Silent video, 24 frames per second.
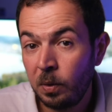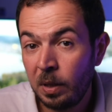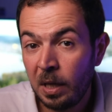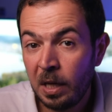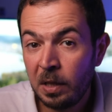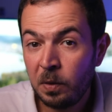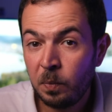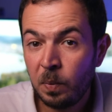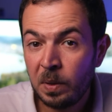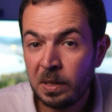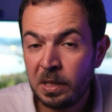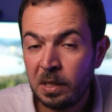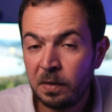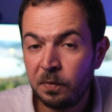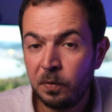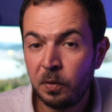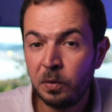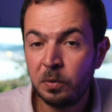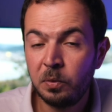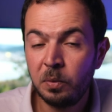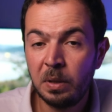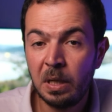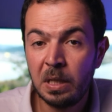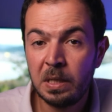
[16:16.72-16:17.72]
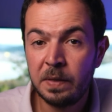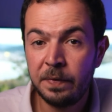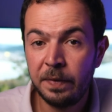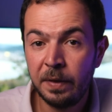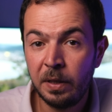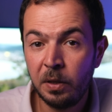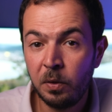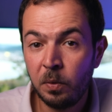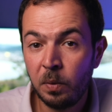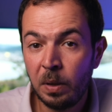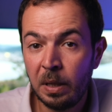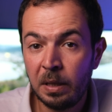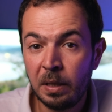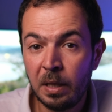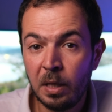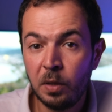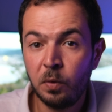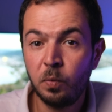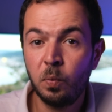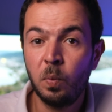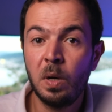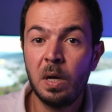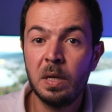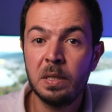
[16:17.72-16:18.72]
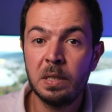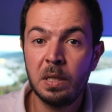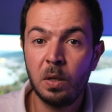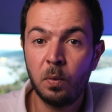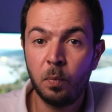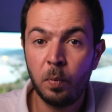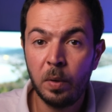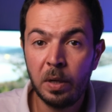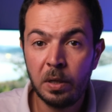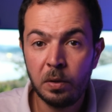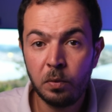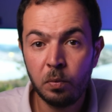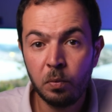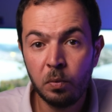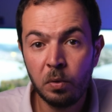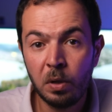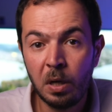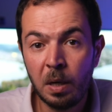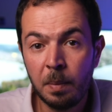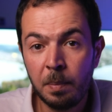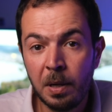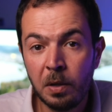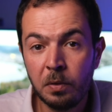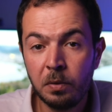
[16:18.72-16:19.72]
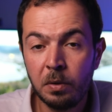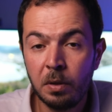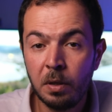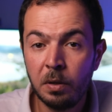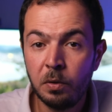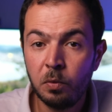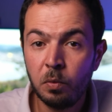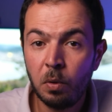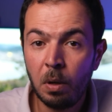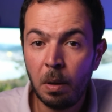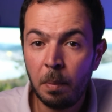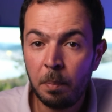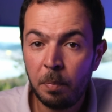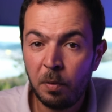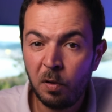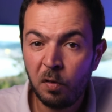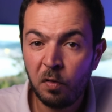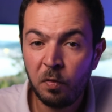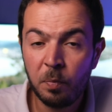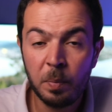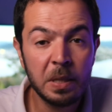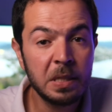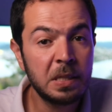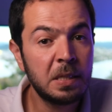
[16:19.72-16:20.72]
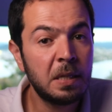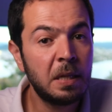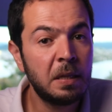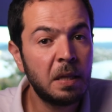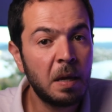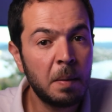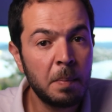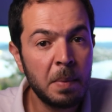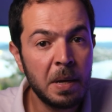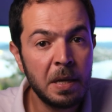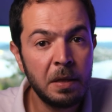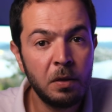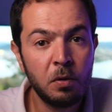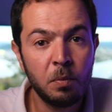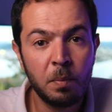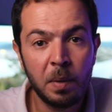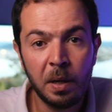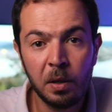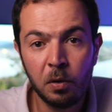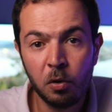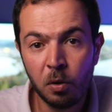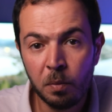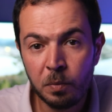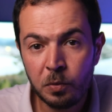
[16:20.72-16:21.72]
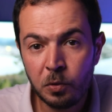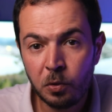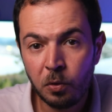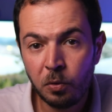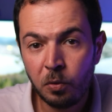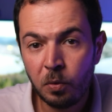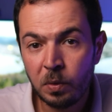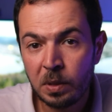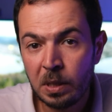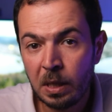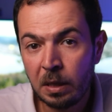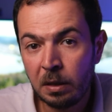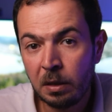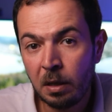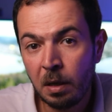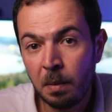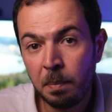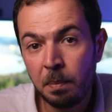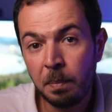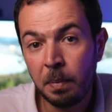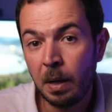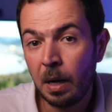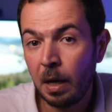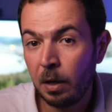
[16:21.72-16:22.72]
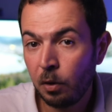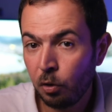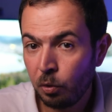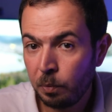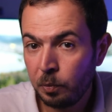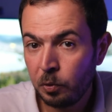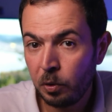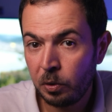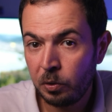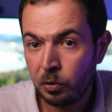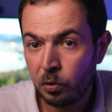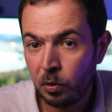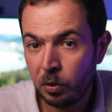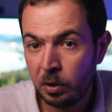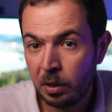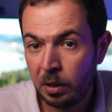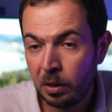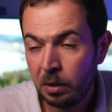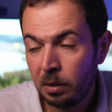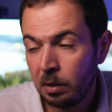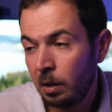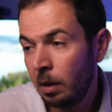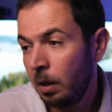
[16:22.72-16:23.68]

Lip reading: that was it for today's video, and that was a quick tour about the new improvements that I made to my home studio setup. I hope you enjoyed it.